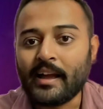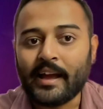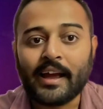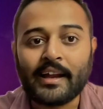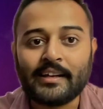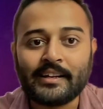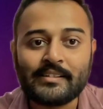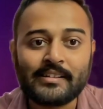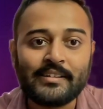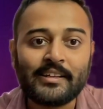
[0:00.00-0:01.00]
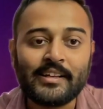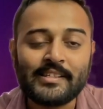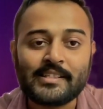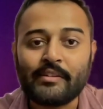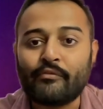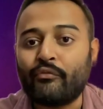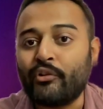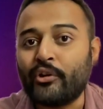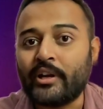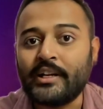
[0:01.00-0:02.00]
and it contains that
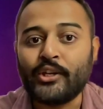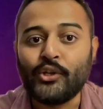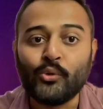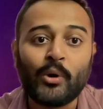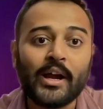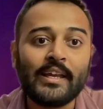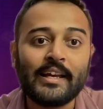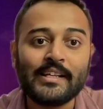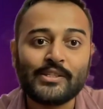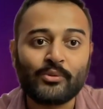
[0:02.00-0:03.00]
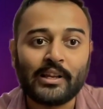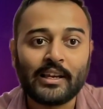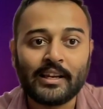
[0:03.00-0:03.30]
fluent UI as well.